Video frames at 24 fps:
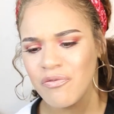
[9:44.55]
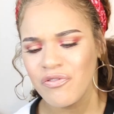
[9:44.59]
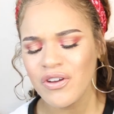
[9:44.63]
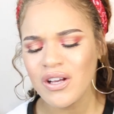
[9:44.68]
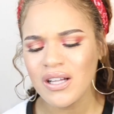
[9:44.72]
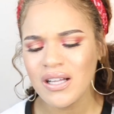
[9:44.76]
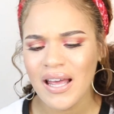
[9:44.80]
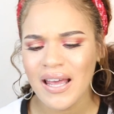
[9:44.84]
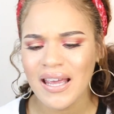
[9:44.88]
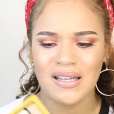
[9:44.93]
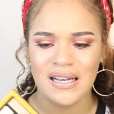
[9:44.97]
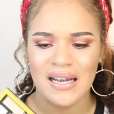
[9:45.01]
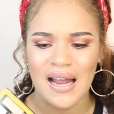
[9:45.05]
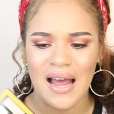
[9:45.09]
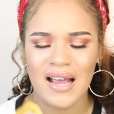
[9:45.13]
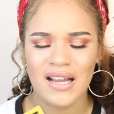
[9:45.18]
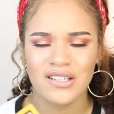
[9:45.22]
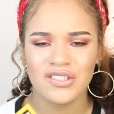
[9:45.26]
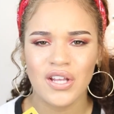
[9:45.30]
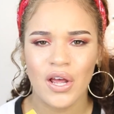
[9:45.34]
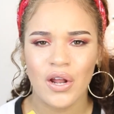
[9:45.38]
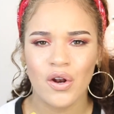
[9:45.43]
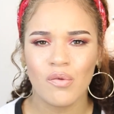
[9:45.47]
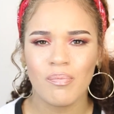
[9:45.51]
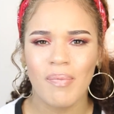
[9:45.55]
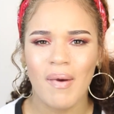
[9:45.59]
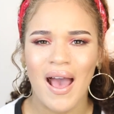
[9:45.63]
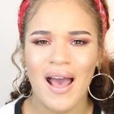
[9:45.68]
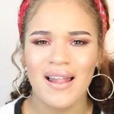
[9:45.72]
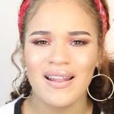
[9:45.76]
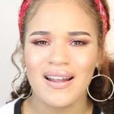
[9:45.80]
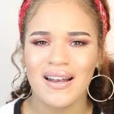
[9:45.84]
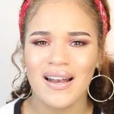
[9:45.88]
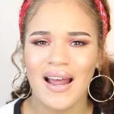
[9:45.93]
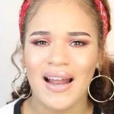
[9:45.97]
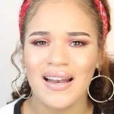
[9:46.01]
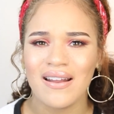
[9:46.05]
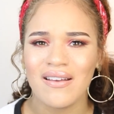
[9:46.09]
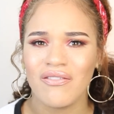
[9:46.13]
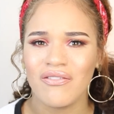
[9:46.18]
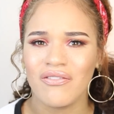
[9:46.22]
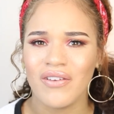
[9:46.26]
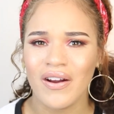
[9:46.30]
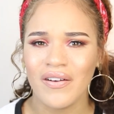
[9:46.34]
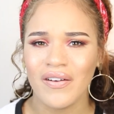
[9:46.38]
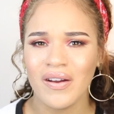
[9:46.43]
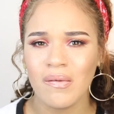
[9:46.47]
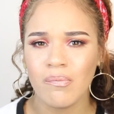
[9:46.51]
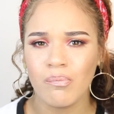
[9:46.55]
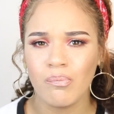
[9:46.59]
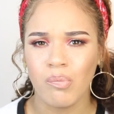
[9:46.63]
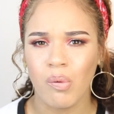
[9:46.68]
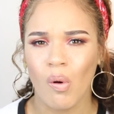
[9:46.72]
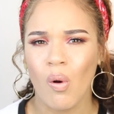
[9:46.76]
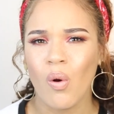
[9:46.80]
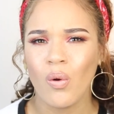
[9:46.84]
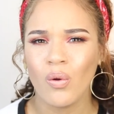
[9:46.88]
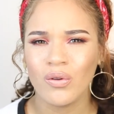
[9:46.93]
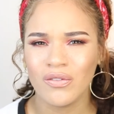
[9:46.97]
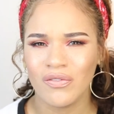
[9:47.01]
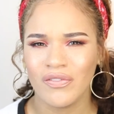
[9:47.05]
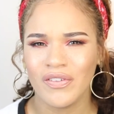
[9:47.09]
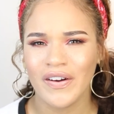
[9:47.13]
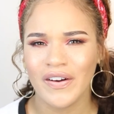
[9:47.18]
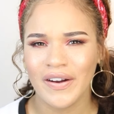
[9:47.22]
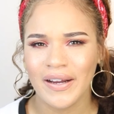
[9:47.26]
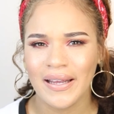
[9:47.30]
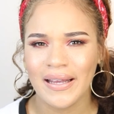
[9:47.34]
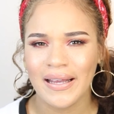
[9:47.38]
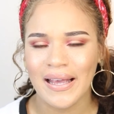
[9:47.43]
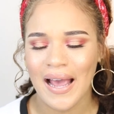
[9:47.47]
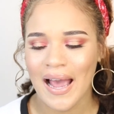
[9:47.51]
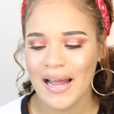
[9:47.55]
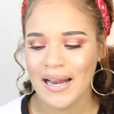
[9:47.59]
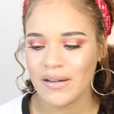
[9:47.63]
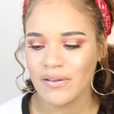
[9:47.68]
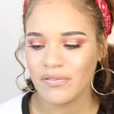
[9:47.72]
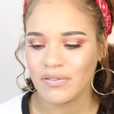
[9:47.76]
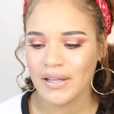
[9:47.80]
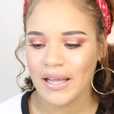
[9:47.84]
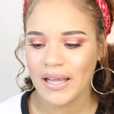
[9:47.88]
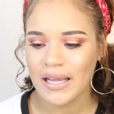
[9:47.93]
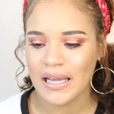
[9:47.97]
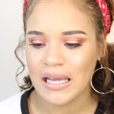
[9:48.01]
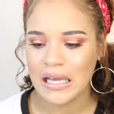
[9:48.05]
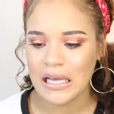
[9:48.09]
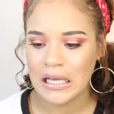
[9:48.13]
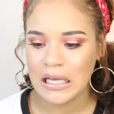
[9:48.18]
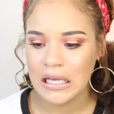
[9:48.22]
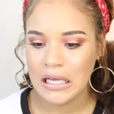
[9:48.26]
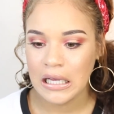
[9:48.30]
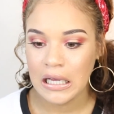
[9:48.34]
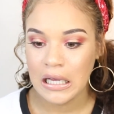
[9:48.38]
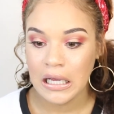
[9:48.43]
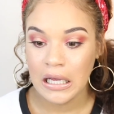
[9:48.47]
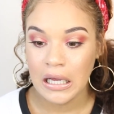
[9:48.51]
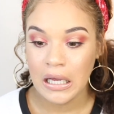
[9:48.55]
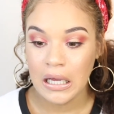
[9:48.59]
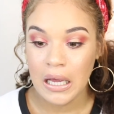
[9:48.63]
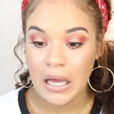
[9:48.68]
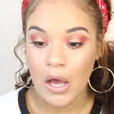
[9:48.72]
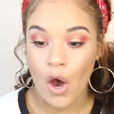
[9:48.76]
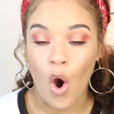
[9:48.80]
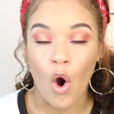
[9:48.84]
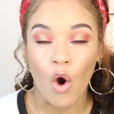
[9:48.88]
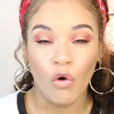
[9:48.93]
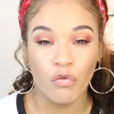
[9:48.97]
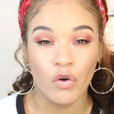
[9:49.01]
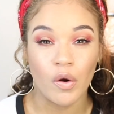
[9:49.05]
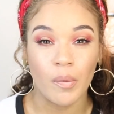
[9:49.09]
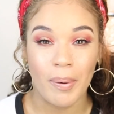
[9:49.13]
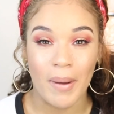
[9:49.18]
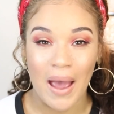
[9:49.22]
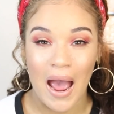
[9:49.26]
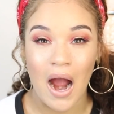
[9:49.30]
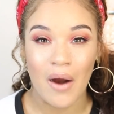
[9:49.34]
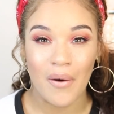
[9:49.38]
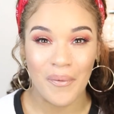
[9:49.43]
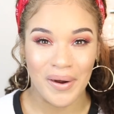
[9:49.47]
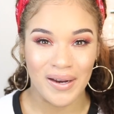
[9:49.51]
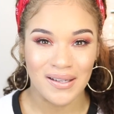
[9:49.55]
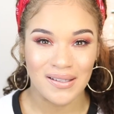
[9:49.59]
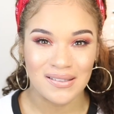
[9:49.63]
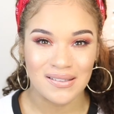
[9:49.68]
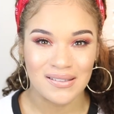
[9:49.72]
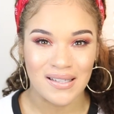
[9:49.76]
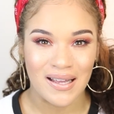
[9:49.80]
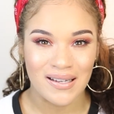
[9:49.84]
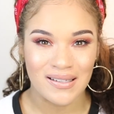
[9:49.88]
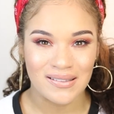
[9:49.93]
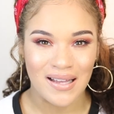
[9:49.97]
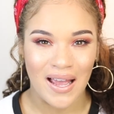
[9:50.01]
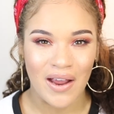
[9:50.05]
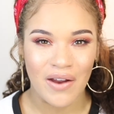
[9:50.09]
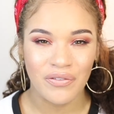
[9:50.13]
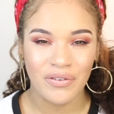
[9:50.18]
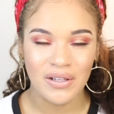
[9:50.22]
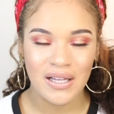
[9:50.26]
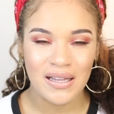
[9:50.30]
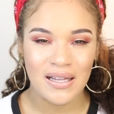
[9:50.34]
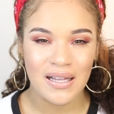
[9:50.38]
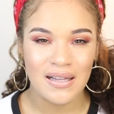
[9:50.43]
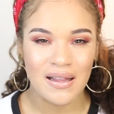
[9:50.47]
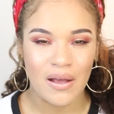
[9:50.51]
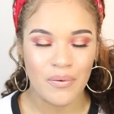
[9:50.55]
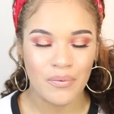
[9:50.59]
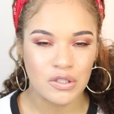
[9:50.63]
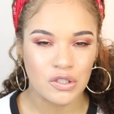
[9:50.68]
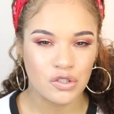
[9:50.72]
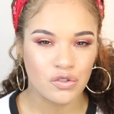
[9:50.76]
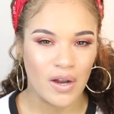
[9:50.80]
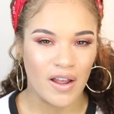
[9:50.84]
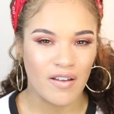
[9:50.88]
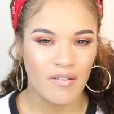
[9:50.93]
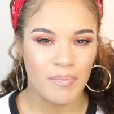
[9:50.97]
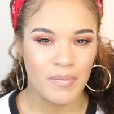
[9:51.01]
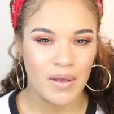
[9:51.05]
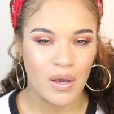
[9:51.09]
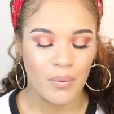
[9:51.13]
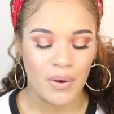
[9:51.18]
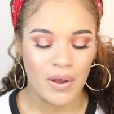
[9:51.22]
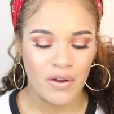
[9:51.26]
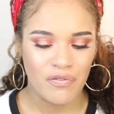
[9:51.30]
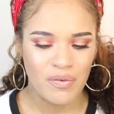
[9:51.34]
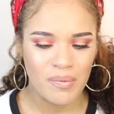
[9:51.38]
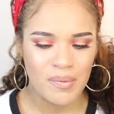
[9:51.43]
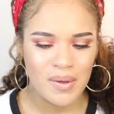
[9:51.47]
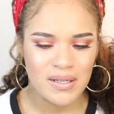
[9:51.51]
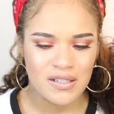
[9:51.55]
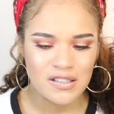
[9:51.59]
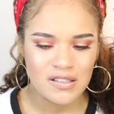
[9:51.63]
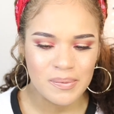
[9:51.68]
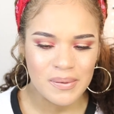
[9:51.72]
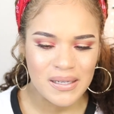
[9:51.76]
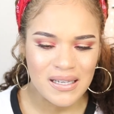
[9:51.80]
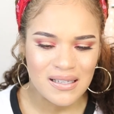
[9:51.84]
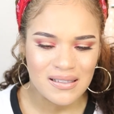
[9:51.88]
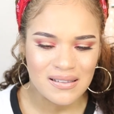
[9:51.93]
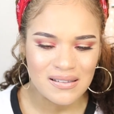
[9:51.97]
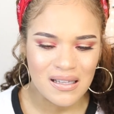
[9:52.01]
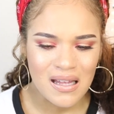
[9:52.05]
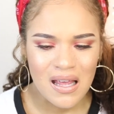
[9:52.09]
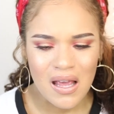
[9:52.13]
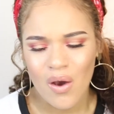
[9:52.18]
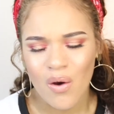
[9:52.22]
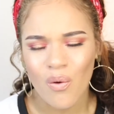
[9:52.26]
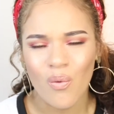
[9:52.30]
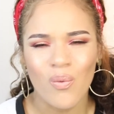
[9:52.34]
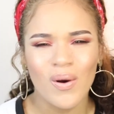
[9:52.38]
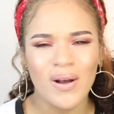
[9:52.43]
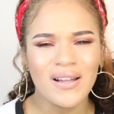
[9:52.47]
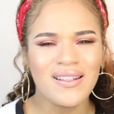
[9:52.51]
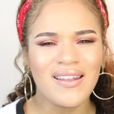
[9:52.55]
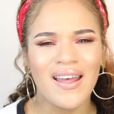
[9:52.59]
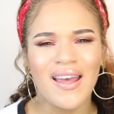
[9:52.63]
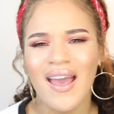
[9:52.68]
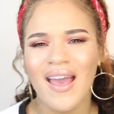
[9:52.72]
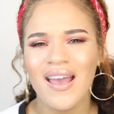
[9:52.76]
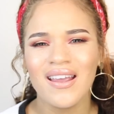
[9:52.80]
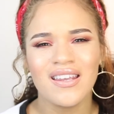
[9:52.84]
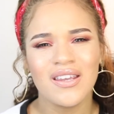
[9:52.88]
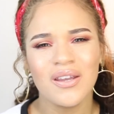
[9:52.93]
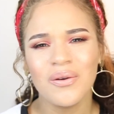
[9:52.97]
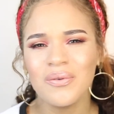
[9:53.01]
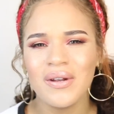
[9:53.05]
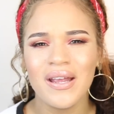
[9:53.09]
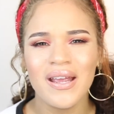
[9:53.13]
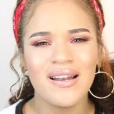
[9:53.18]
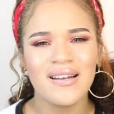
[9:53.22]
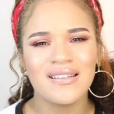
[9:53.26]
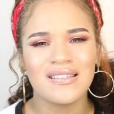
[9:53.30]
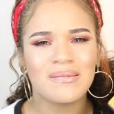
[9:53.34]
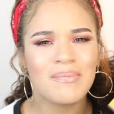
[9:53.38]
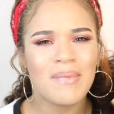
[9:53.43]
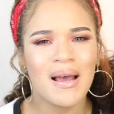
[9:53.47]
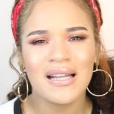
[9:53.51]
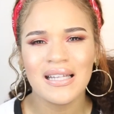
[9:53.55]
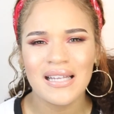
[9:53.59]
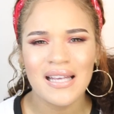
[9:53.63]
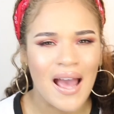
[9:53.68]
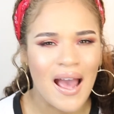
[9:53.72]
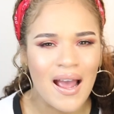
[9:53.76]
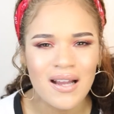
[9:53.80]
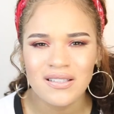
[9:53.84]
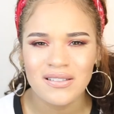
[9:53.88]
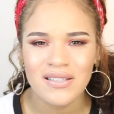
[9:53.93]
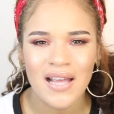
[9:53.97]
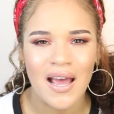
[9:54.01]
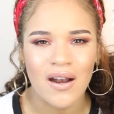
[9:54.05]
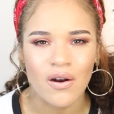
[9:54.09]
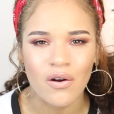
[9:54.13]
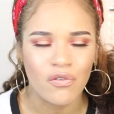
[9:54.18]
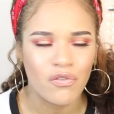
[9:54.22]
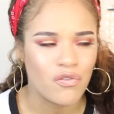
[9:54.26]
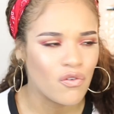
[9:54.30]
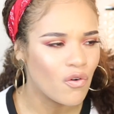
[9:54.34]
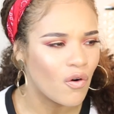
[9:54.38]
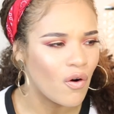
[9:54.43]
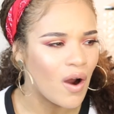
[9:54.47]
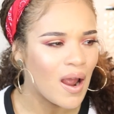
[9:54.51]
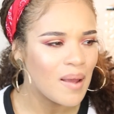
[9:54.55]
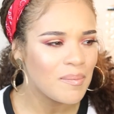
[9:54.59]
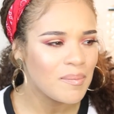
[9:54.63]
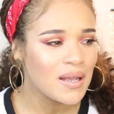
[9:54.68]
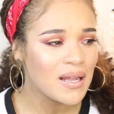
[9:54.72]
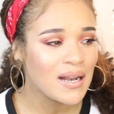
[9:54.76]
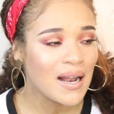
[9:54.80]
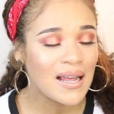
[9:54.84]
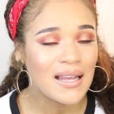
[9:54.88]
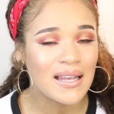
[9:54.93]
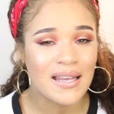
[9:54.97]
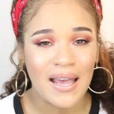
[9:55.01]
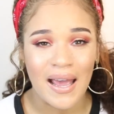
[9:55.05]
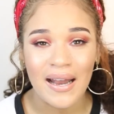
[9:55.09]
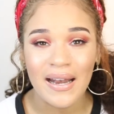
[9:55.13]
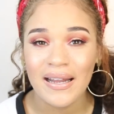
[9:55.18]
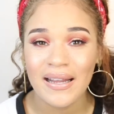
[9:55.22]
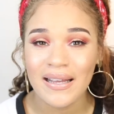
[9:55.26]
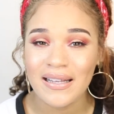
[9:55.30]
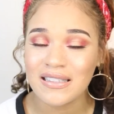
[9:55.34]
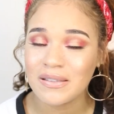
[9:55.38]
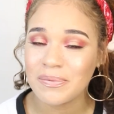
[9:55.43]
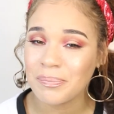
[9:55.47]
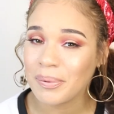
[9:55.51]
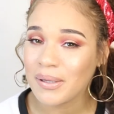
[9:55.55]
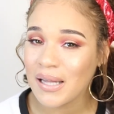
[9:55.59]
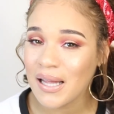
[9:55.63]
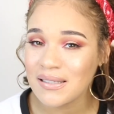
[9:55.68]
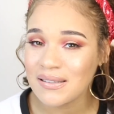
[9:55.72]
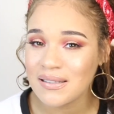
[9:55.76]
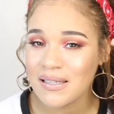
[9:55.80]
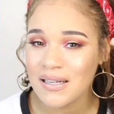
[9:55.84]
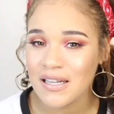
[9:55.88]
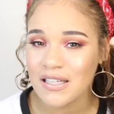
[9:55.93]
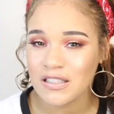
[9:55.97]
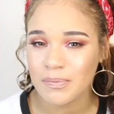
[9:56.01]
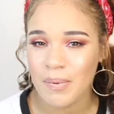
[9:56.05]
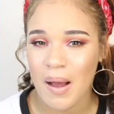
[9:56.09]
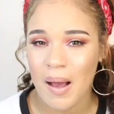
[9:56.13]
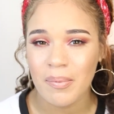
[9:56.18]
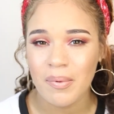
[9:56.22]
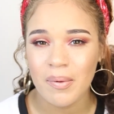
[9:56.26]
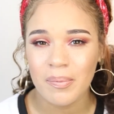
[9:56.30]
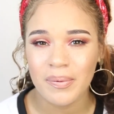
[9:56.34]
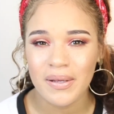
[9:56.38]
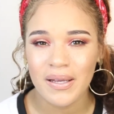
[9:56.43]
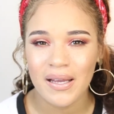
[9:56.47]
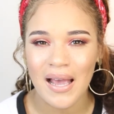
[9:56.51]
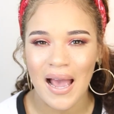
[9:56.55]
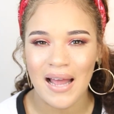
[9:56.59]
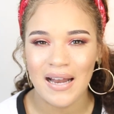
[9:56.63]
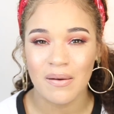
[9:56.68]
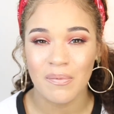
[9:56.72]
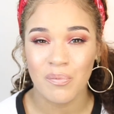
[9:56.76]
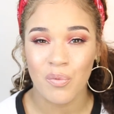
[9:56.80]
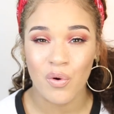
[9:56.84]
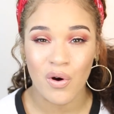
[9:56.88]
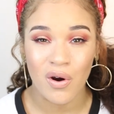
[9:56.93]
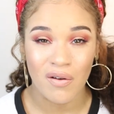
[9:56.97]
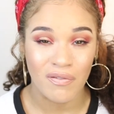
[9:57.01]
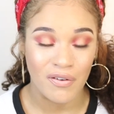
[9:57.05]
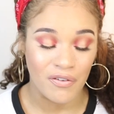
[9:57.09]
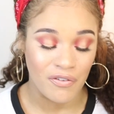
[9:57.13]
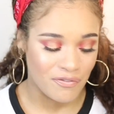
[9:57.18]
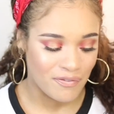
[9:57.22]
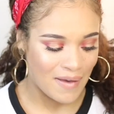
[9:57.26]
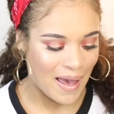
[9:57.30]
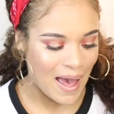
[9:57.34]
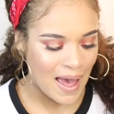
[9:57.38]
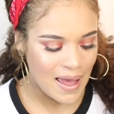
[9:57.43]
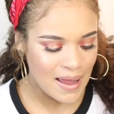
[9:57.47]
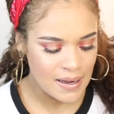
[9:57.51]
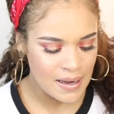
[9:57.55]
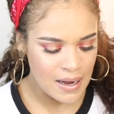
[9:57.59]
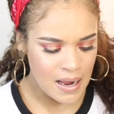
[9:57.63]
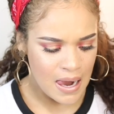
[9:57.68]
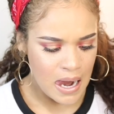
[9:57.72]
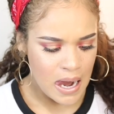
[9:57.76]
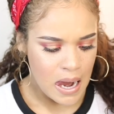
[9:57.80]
feel like an eyeshadow palette had a very bold, very kind of like overpowering scent. I really think that would drive me away from it just because what the heck you need smelly eyeshadow for? I mean, I get it. It's pleasant. It's probably kind of more of a fad,